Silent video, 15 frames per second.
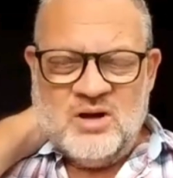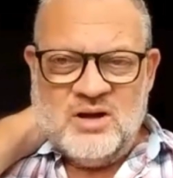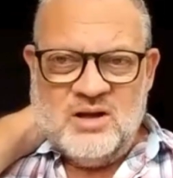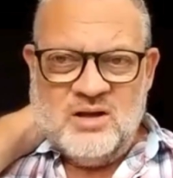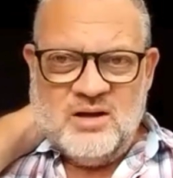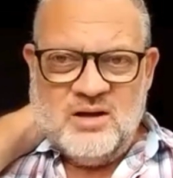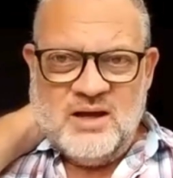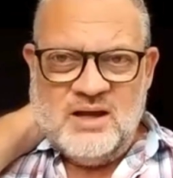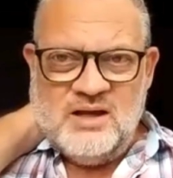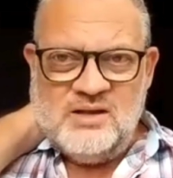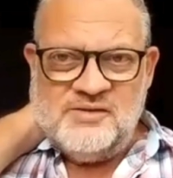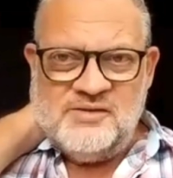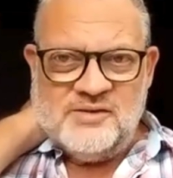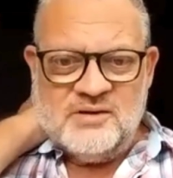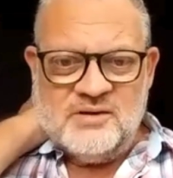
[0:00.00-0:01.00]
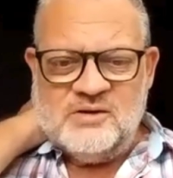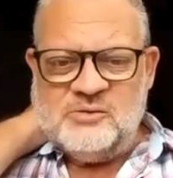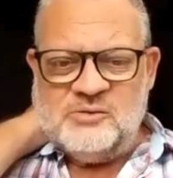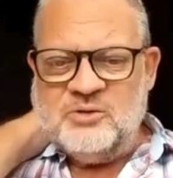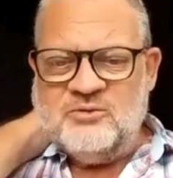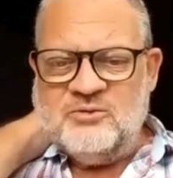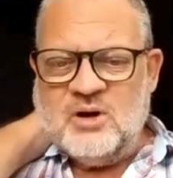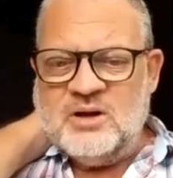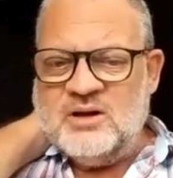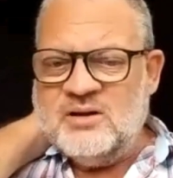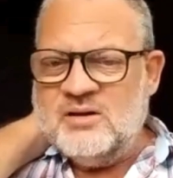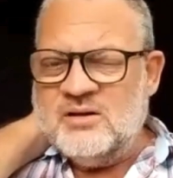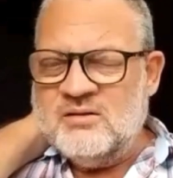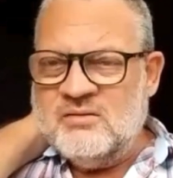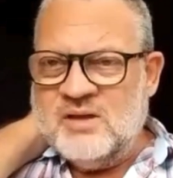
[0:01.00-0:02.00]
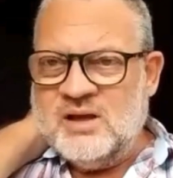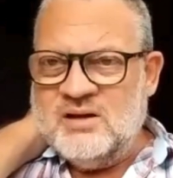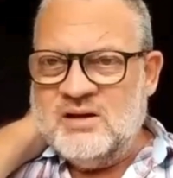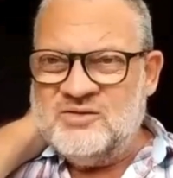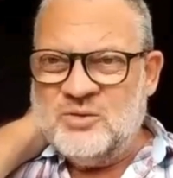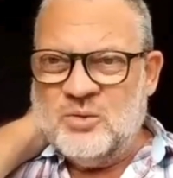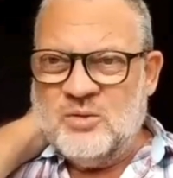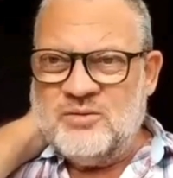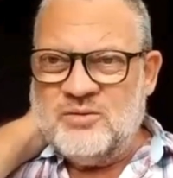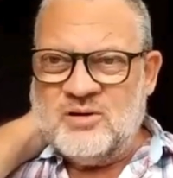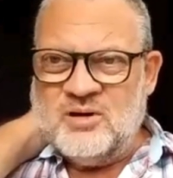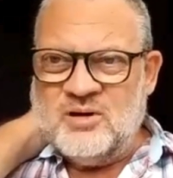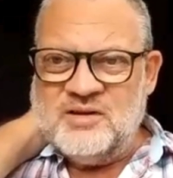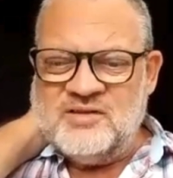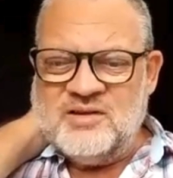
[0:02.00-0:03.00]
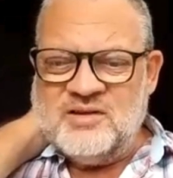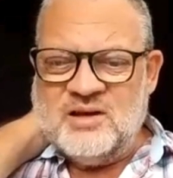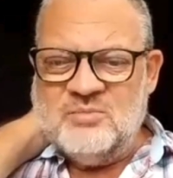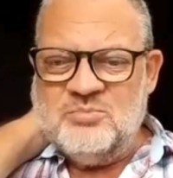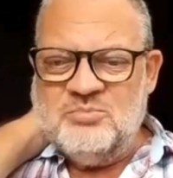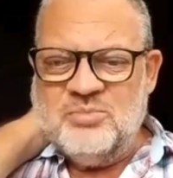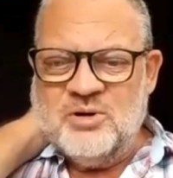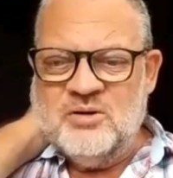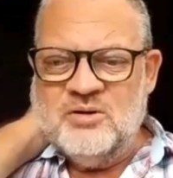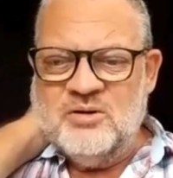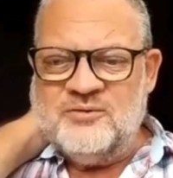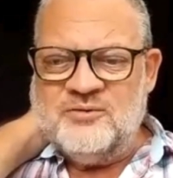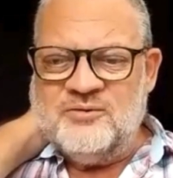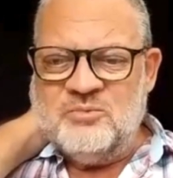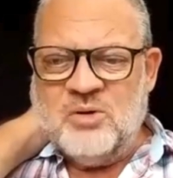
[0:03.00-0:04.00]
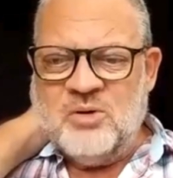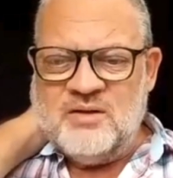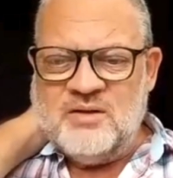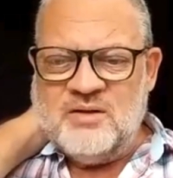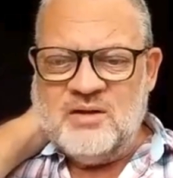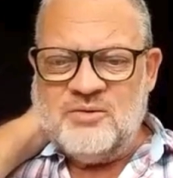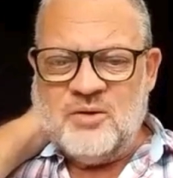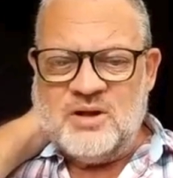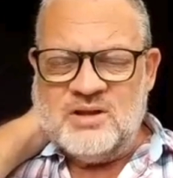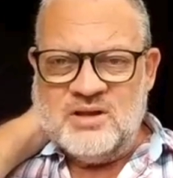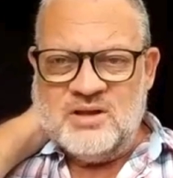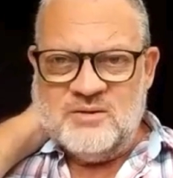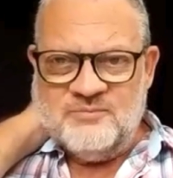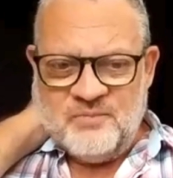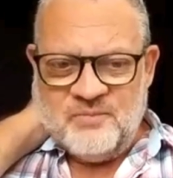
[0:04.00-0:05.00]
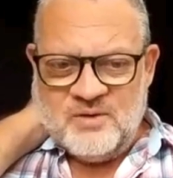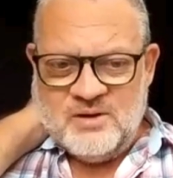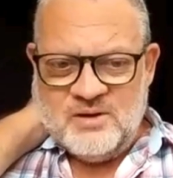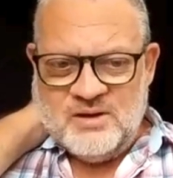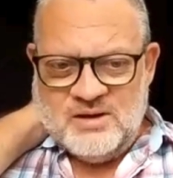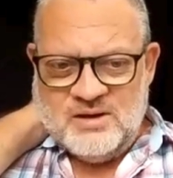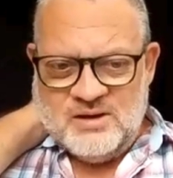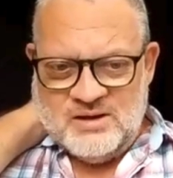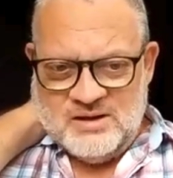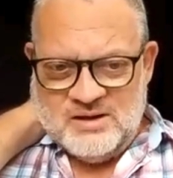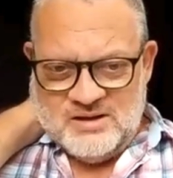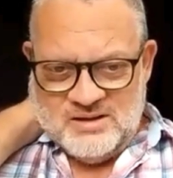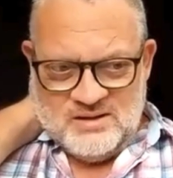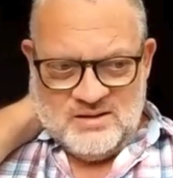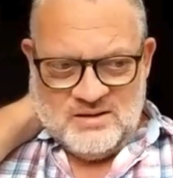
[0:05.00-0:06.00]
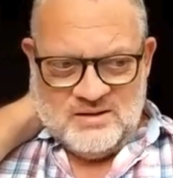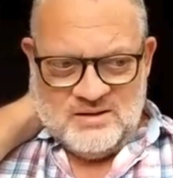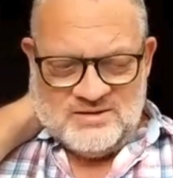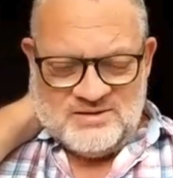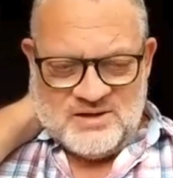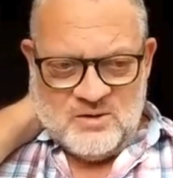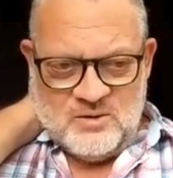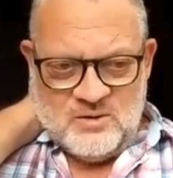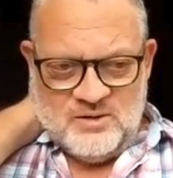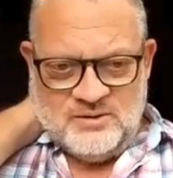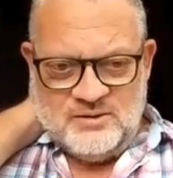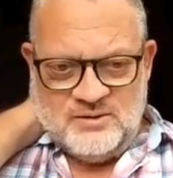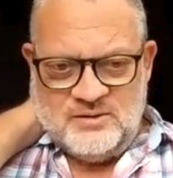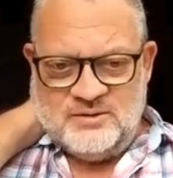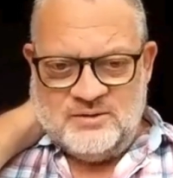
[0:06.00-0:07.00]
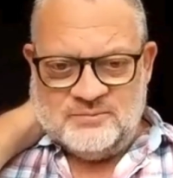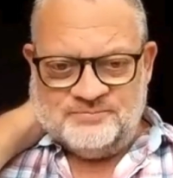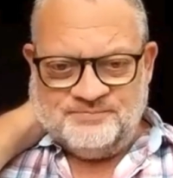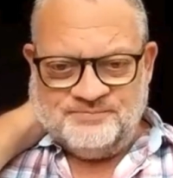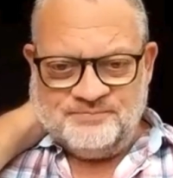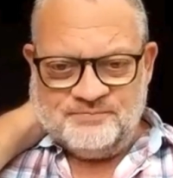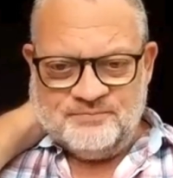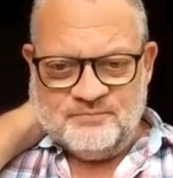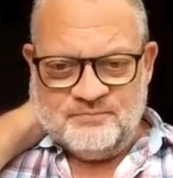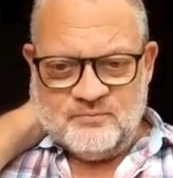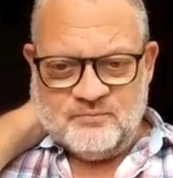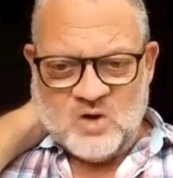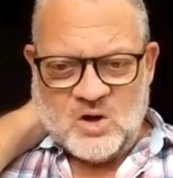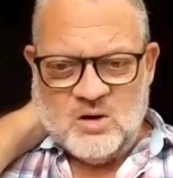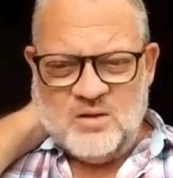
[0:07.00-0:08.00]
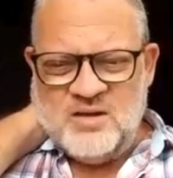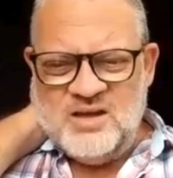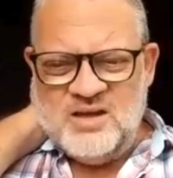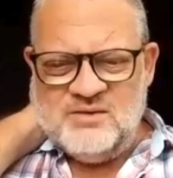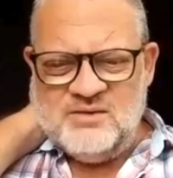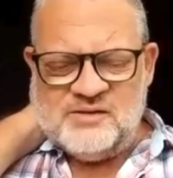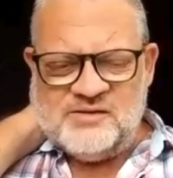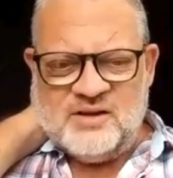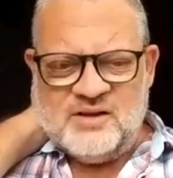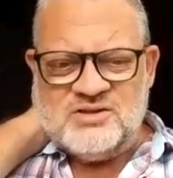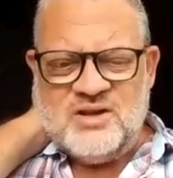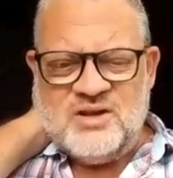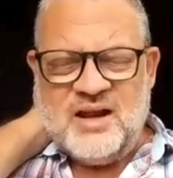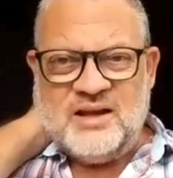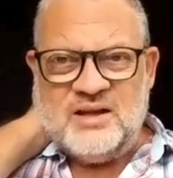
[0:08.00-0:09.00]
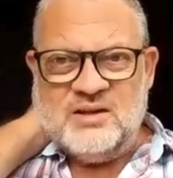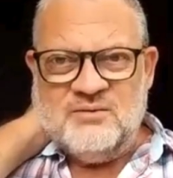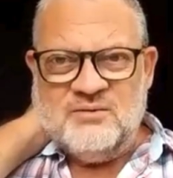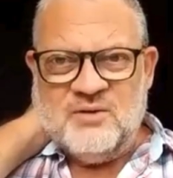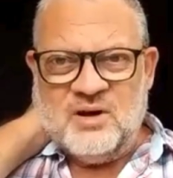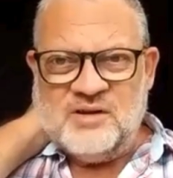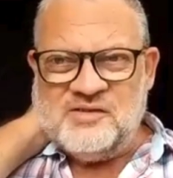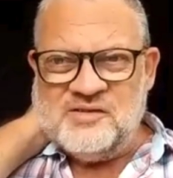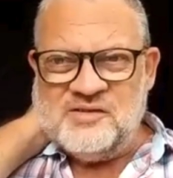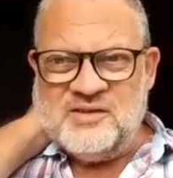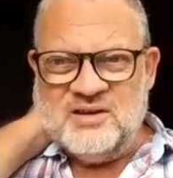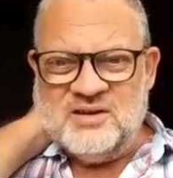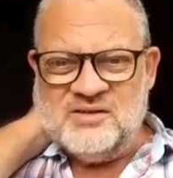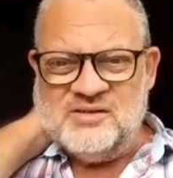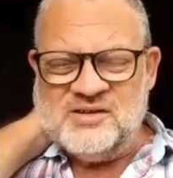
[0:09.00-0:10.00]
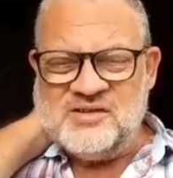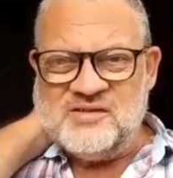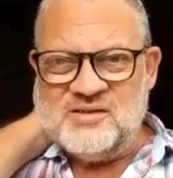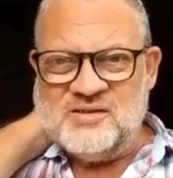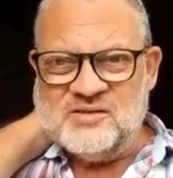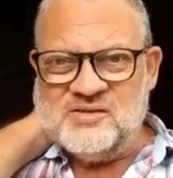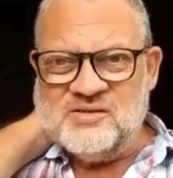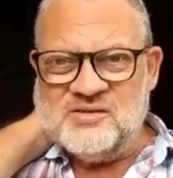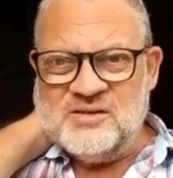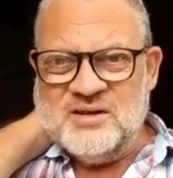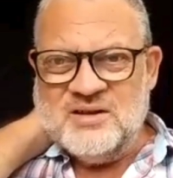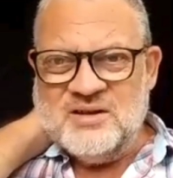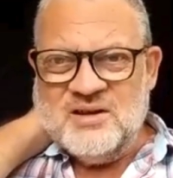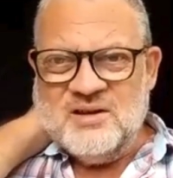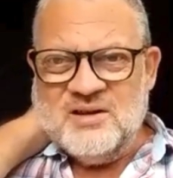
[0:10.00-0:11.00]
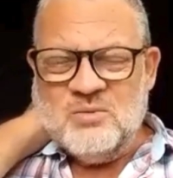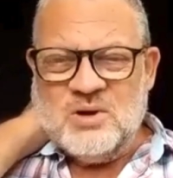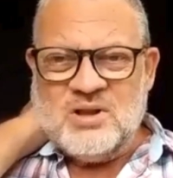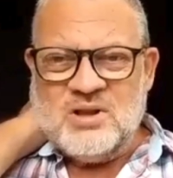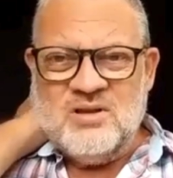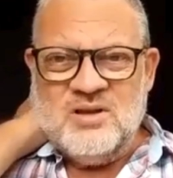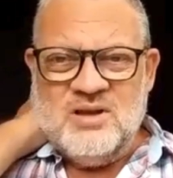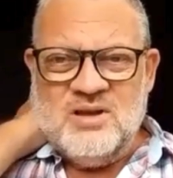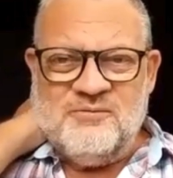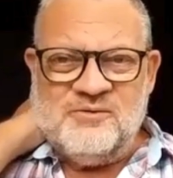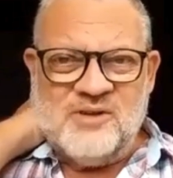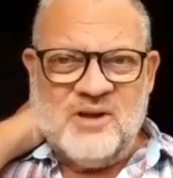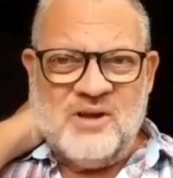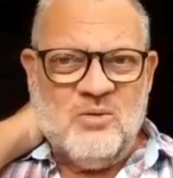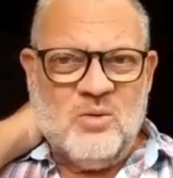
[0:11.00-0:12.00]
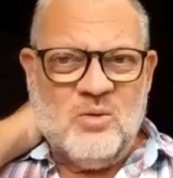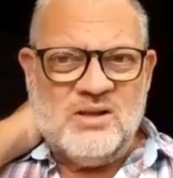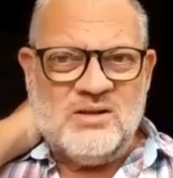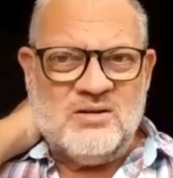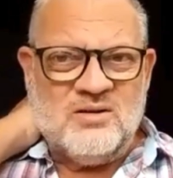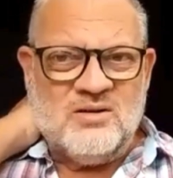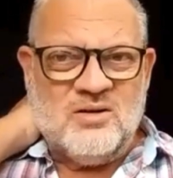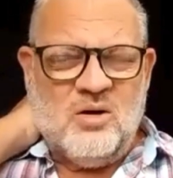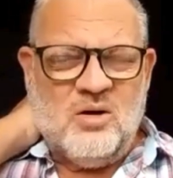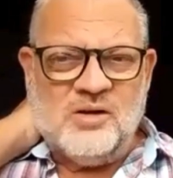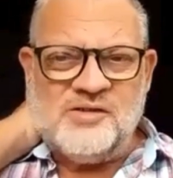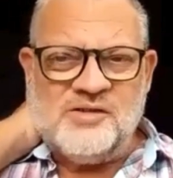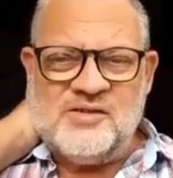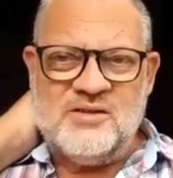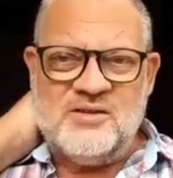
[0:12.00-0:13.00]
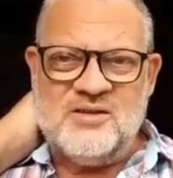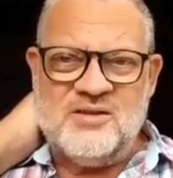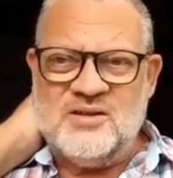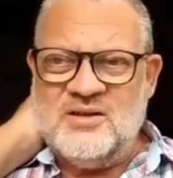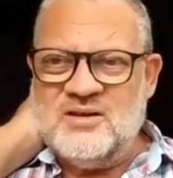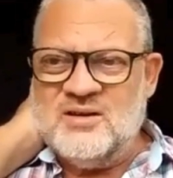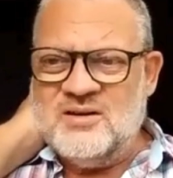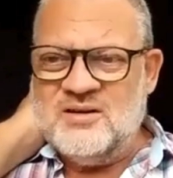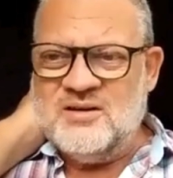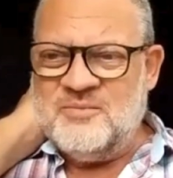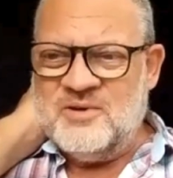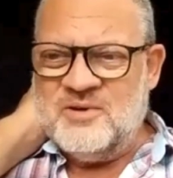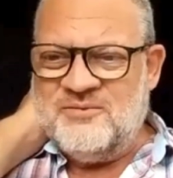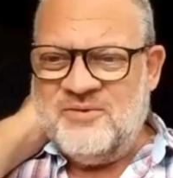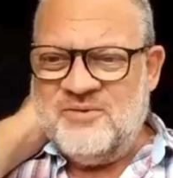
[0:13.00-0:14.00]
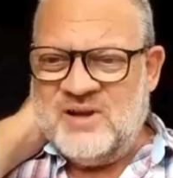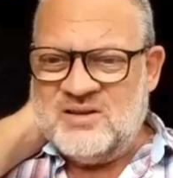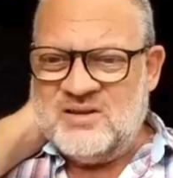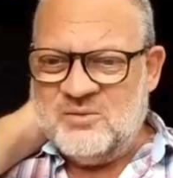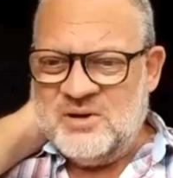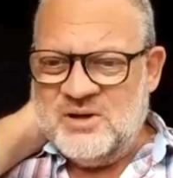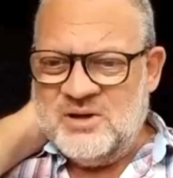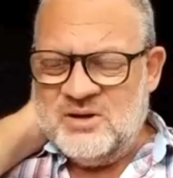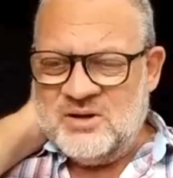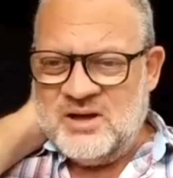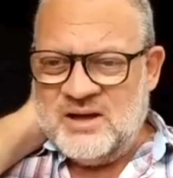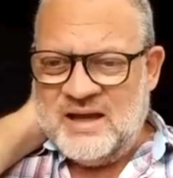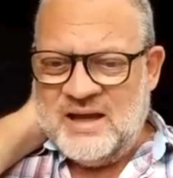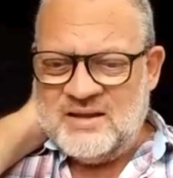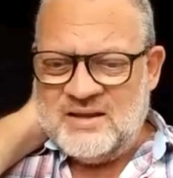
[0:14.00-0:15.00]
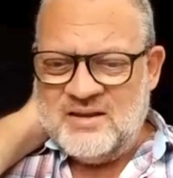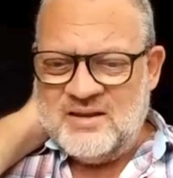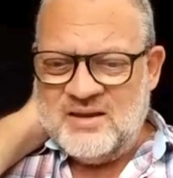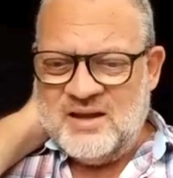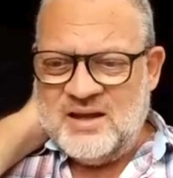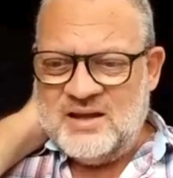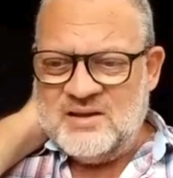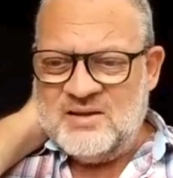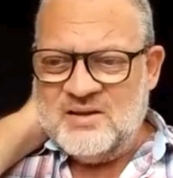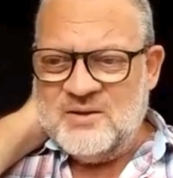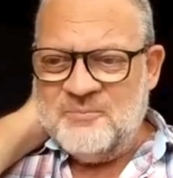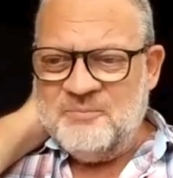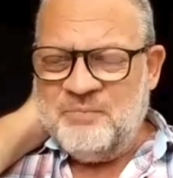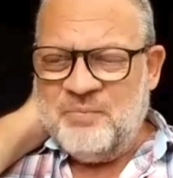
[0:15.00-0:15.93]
by a service provider that is authorized and approved by the authority. So, are there even such tracking devices in existence? If so, what cost effect are we looking at? And